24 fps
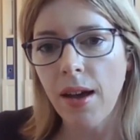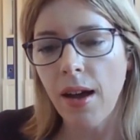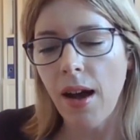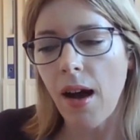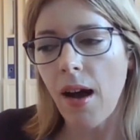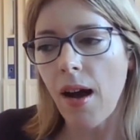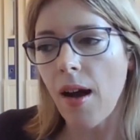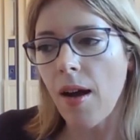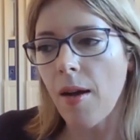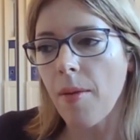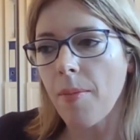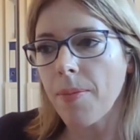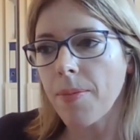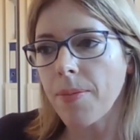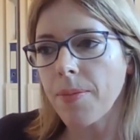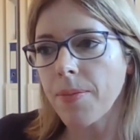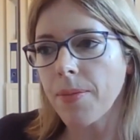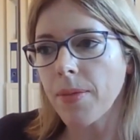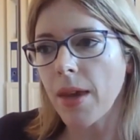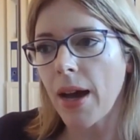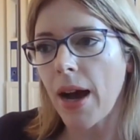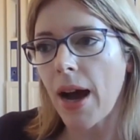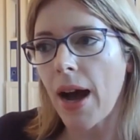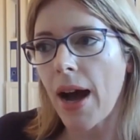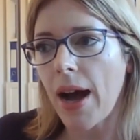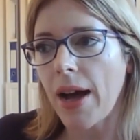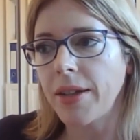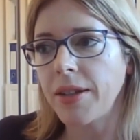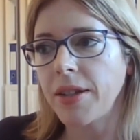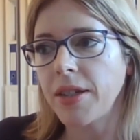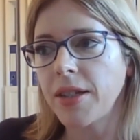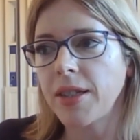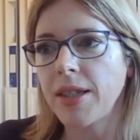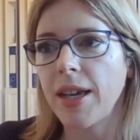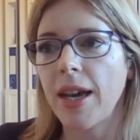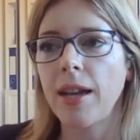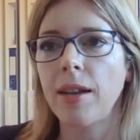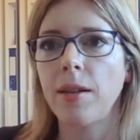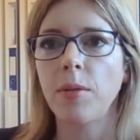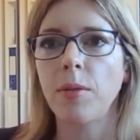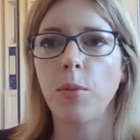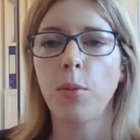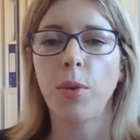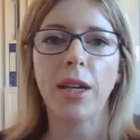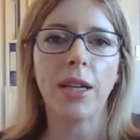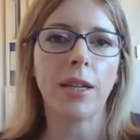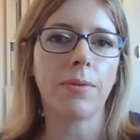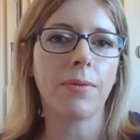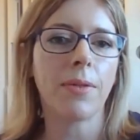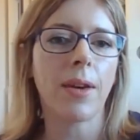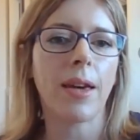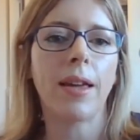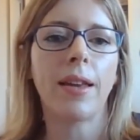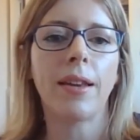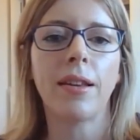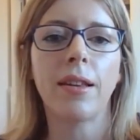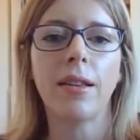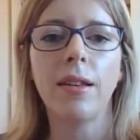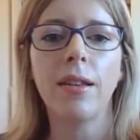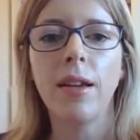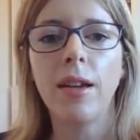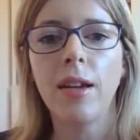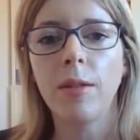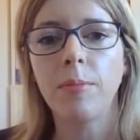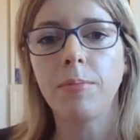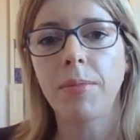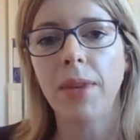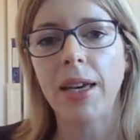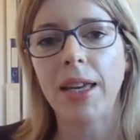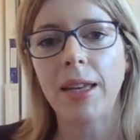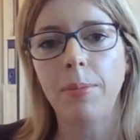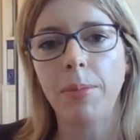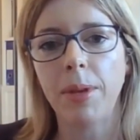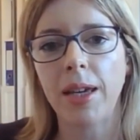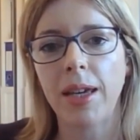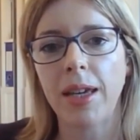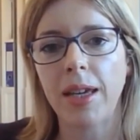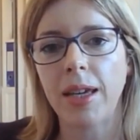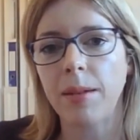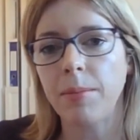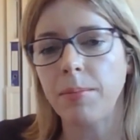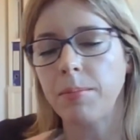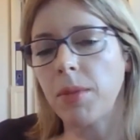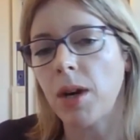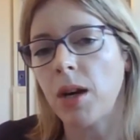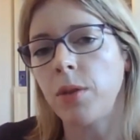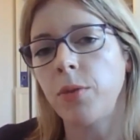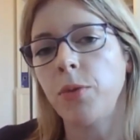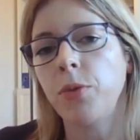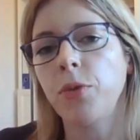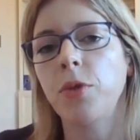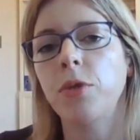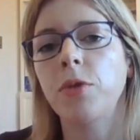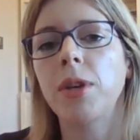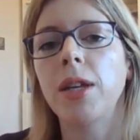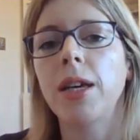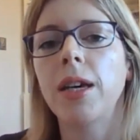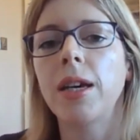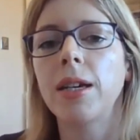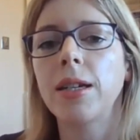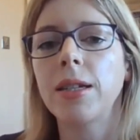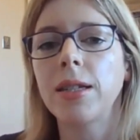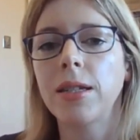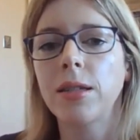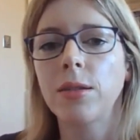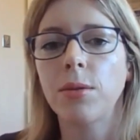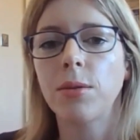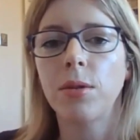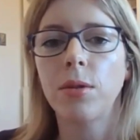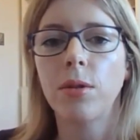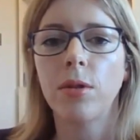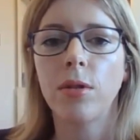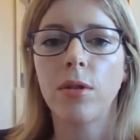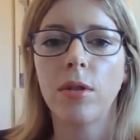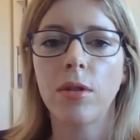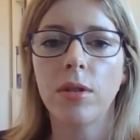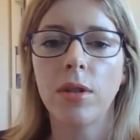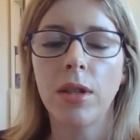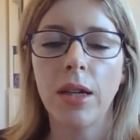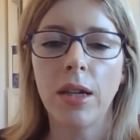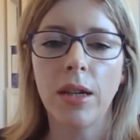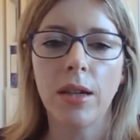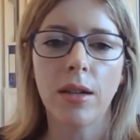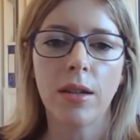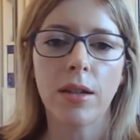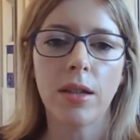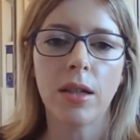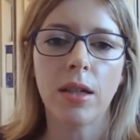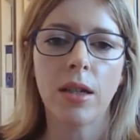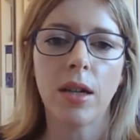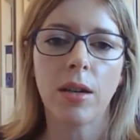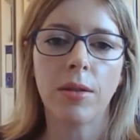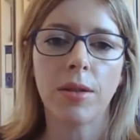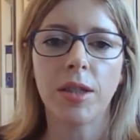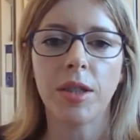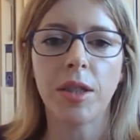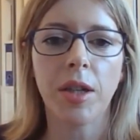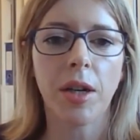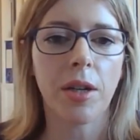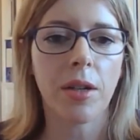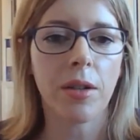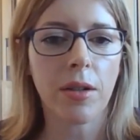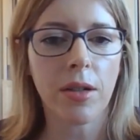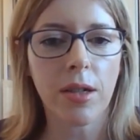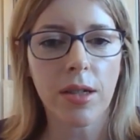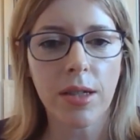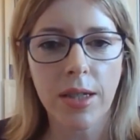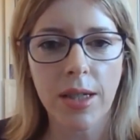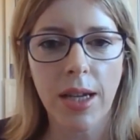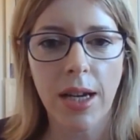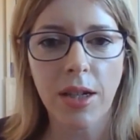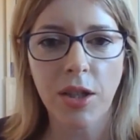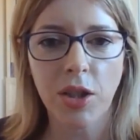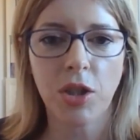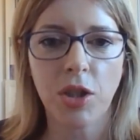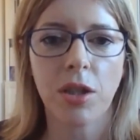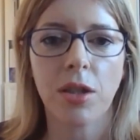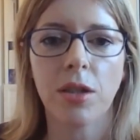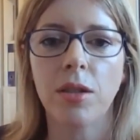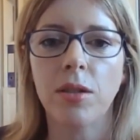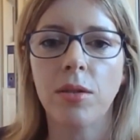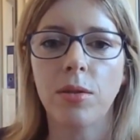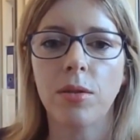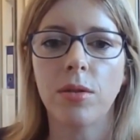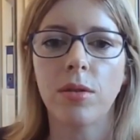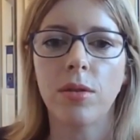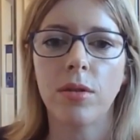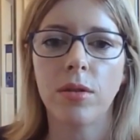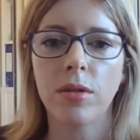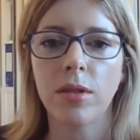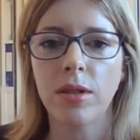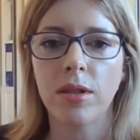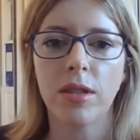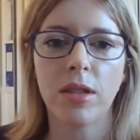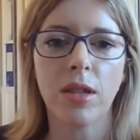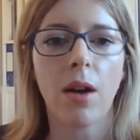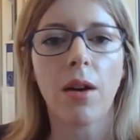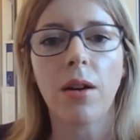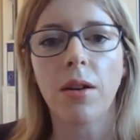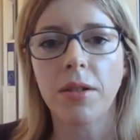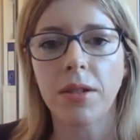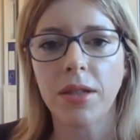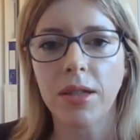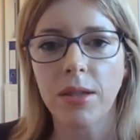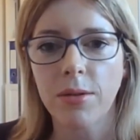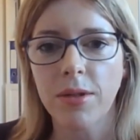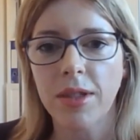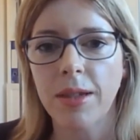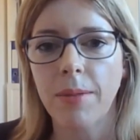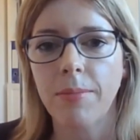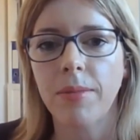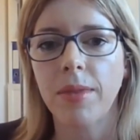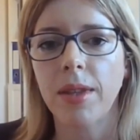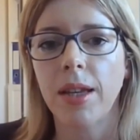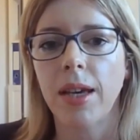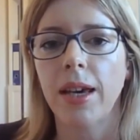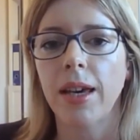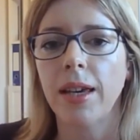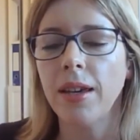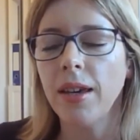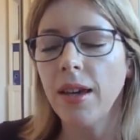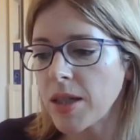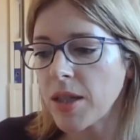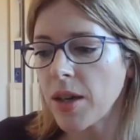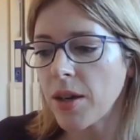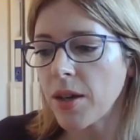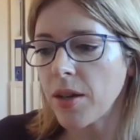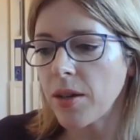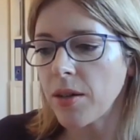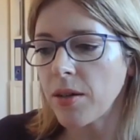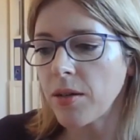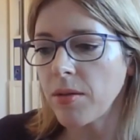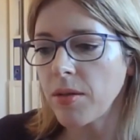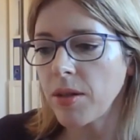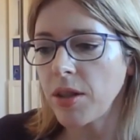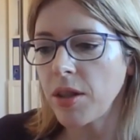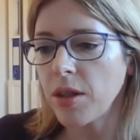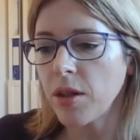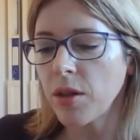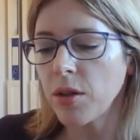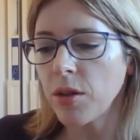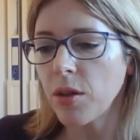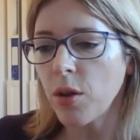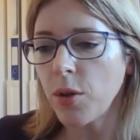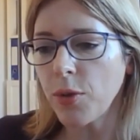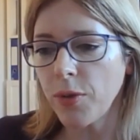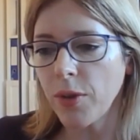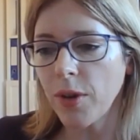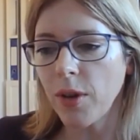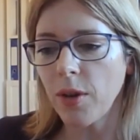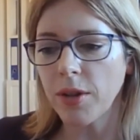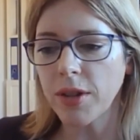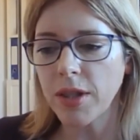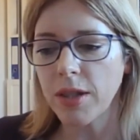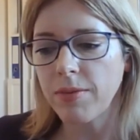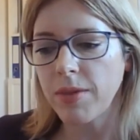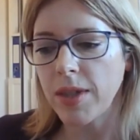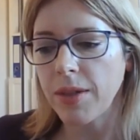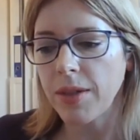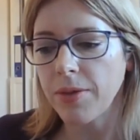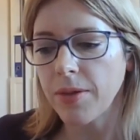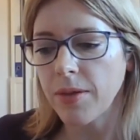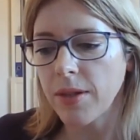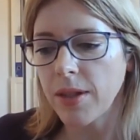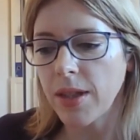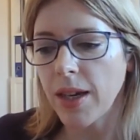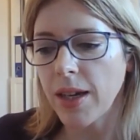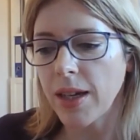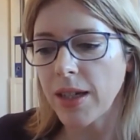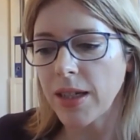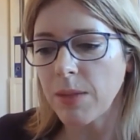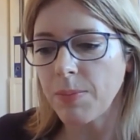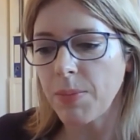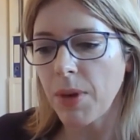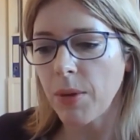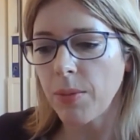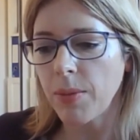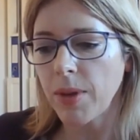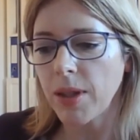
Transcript: um, and then weave in maybe mindfulness or yoga session or dance or something. So you can offer lots of different things, but